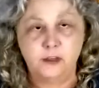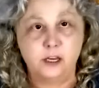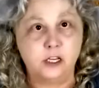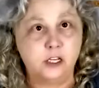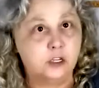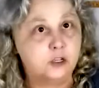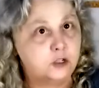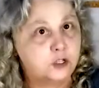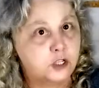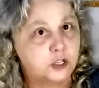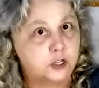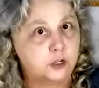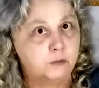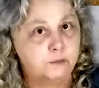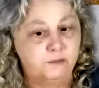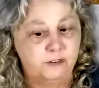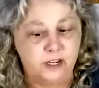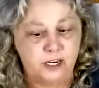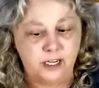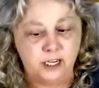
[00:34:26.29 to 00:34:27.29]
on the
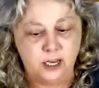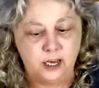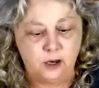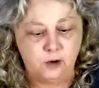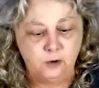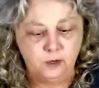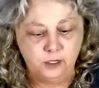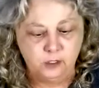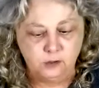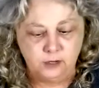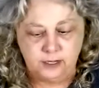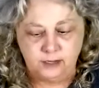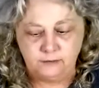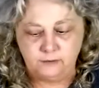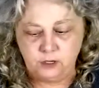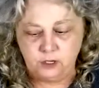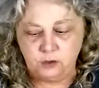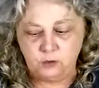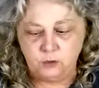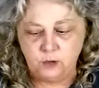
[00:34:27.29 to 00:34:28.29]
YouTube video,
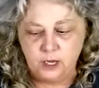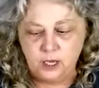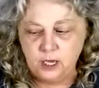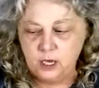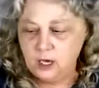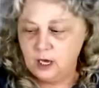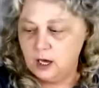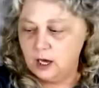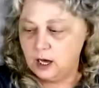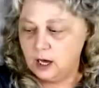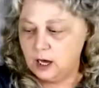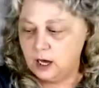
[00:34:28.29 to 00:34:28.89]
it'll give you